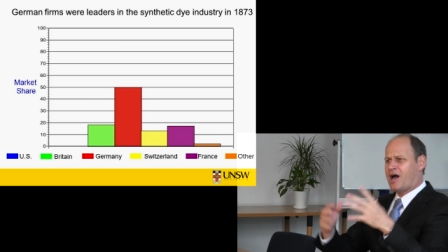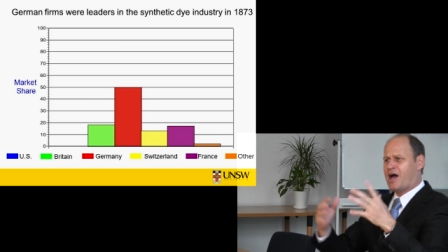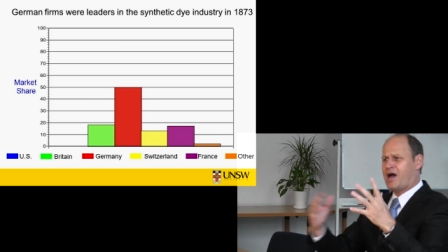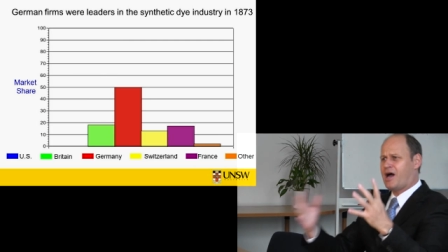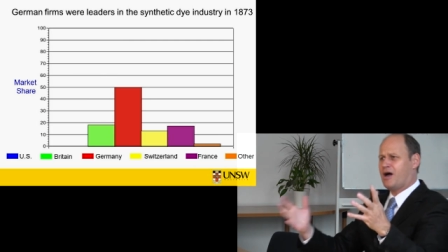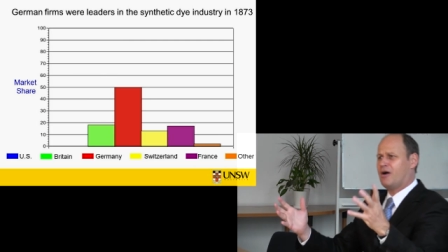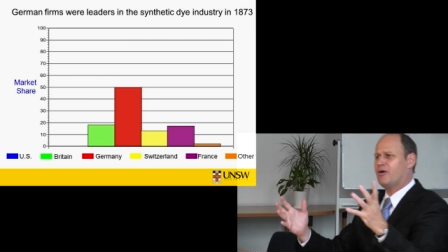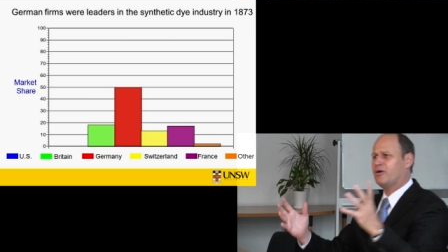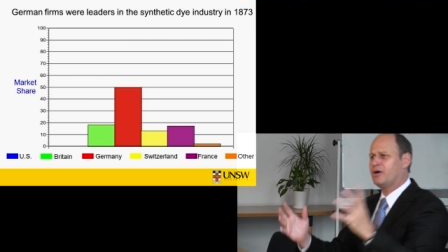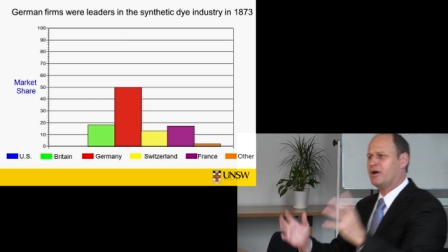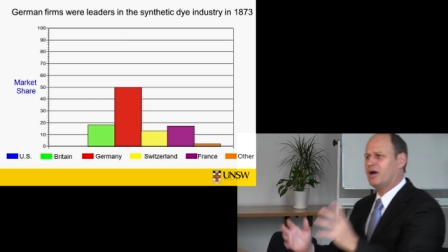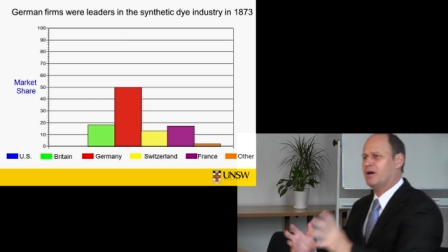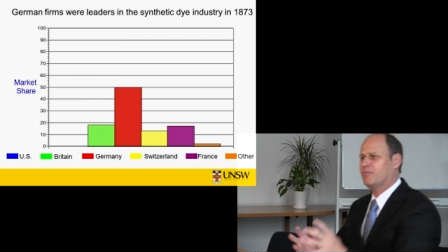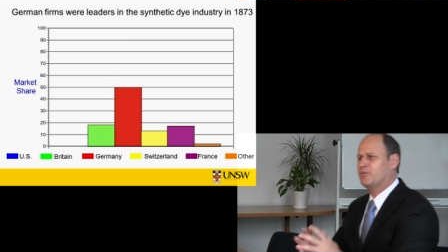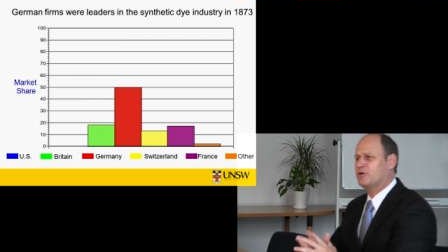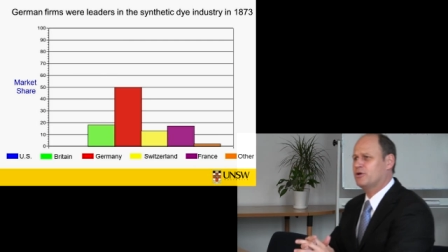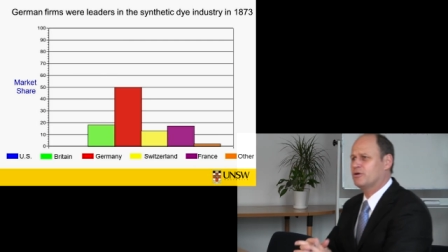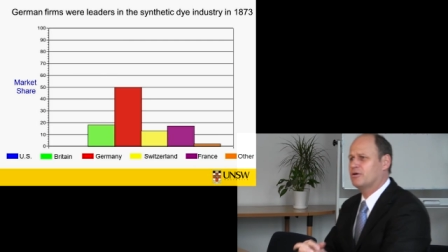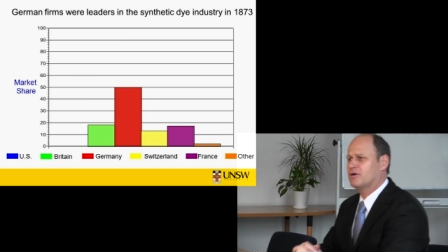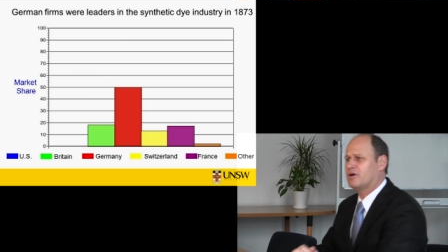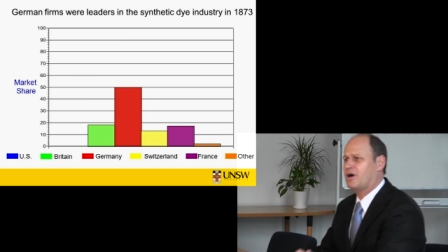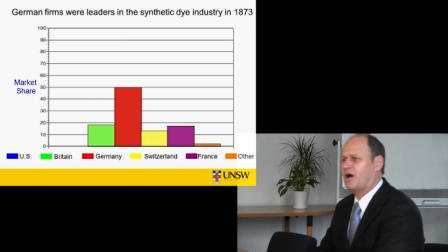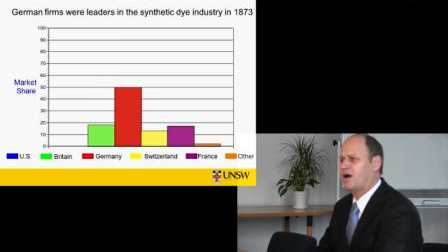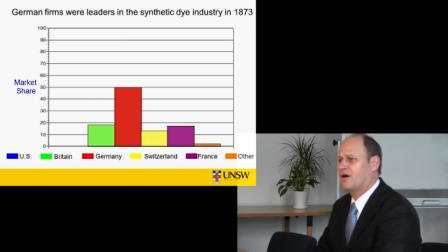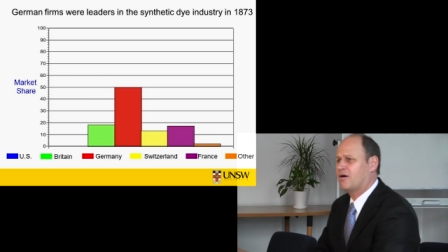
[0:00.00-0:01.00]
How come
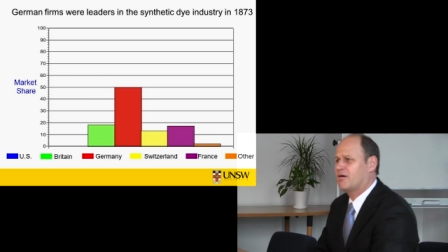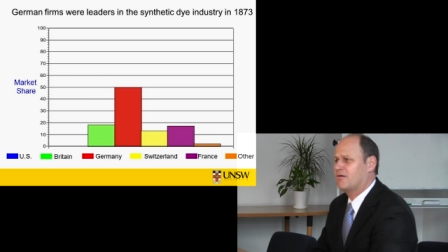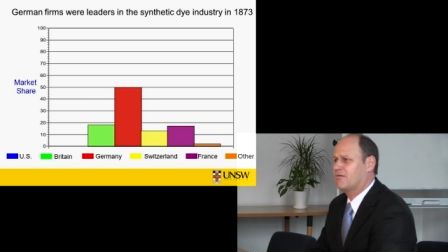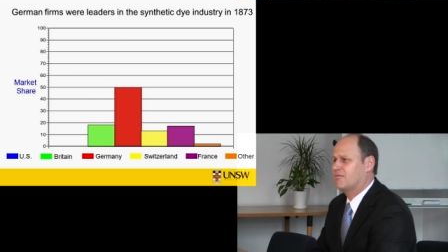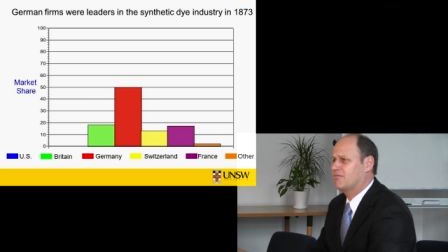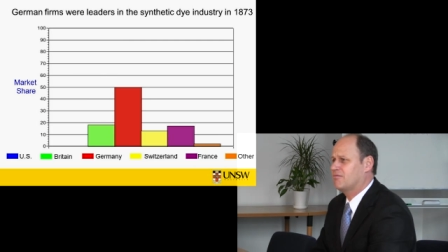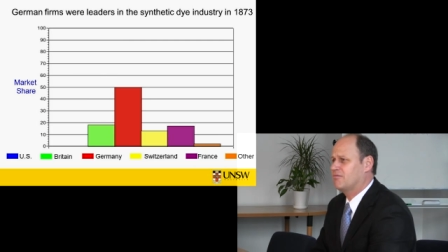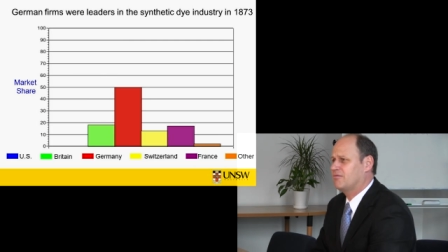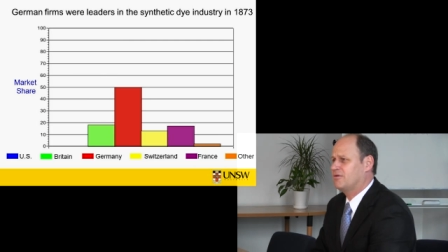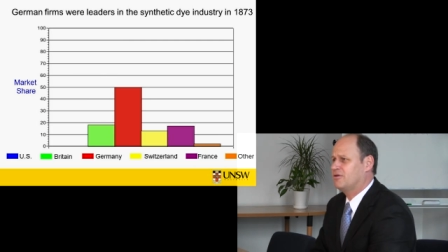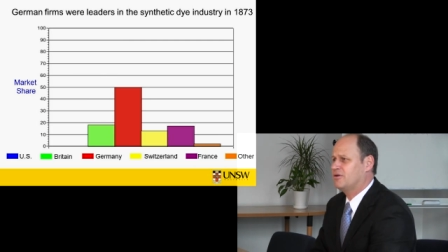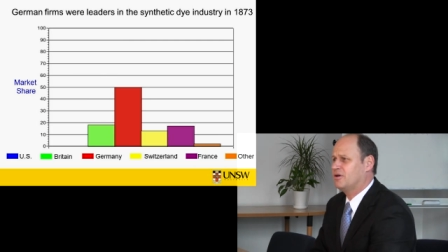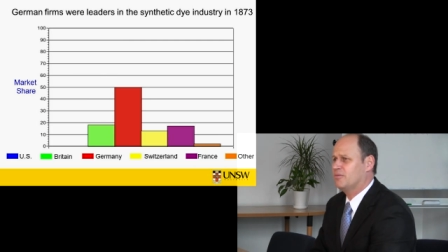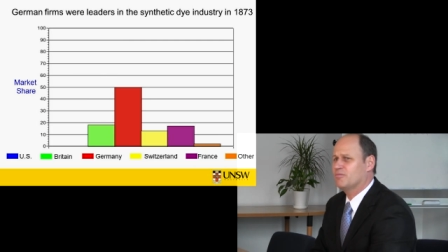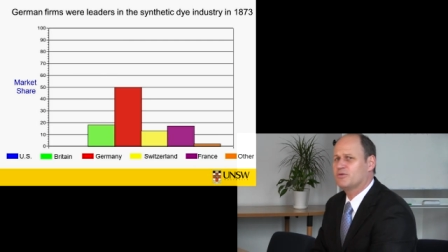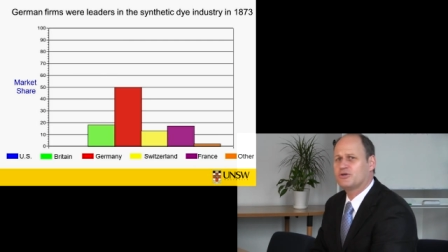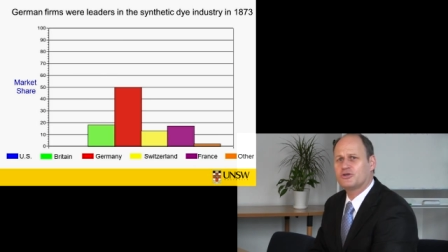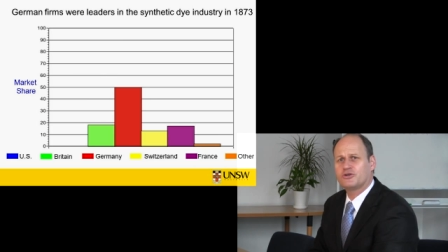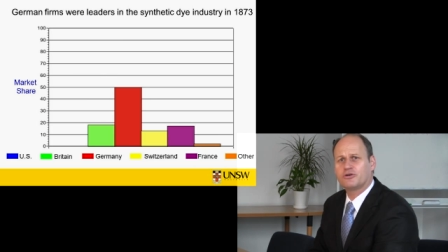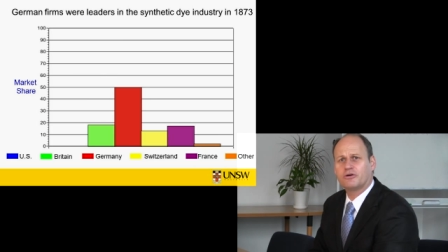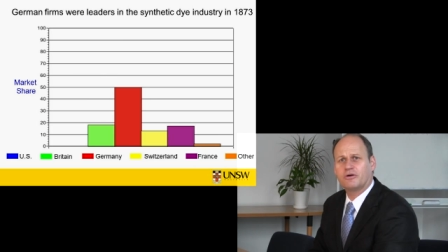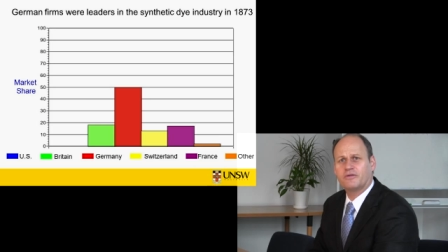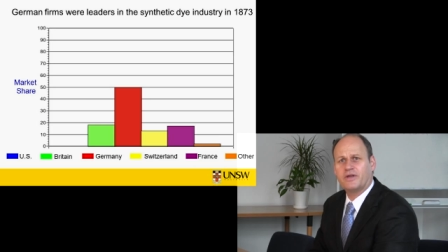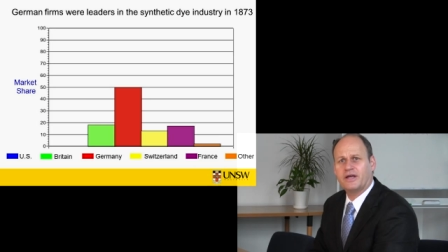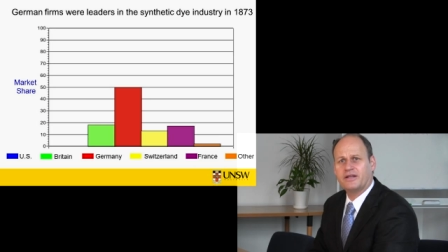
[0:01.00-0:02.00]
you can
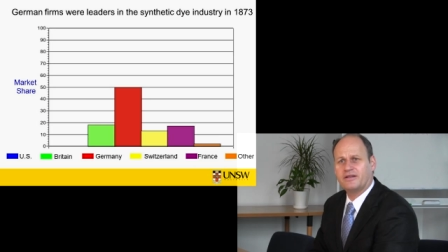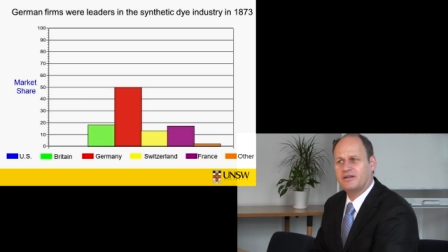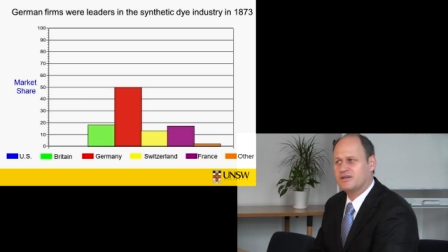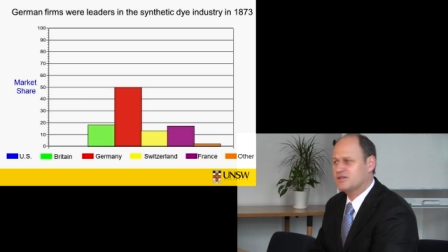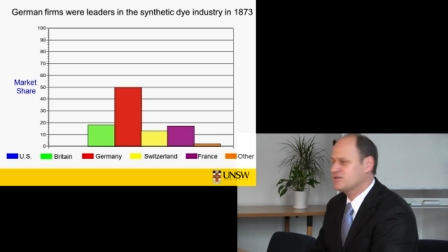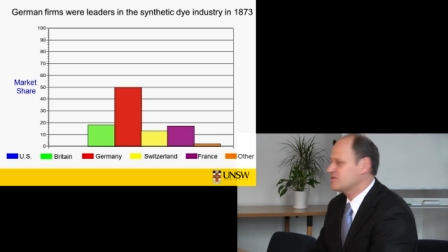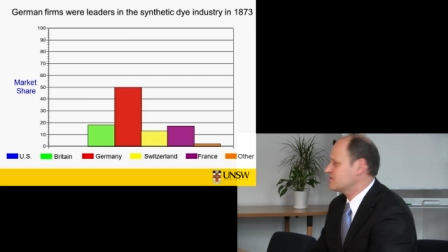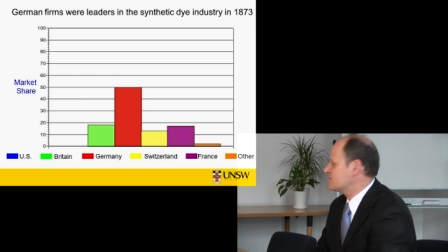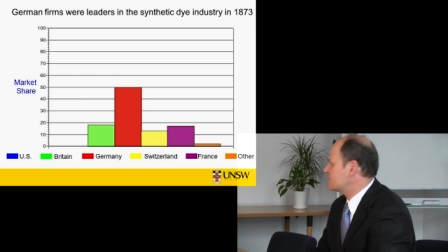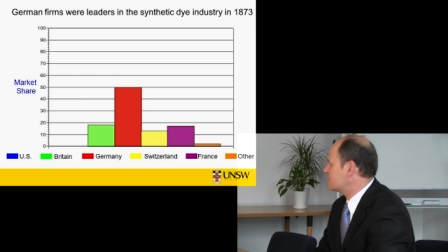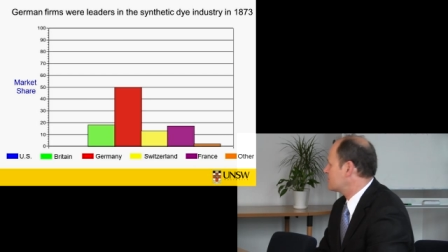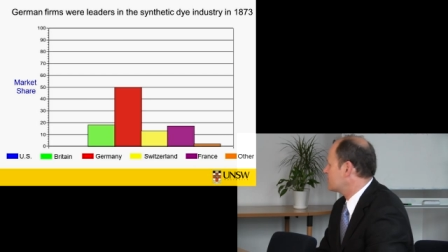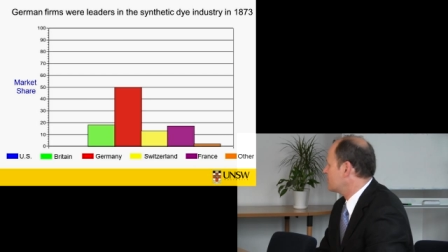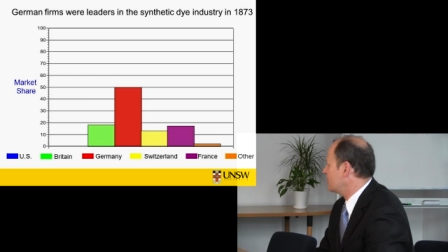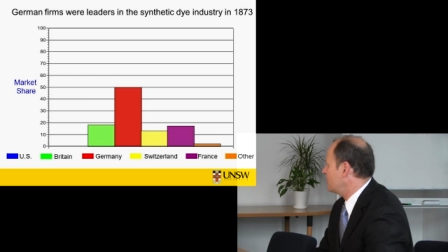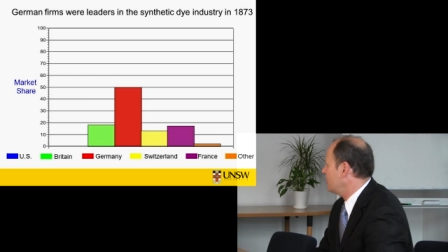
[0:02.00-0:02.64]
be sure that this,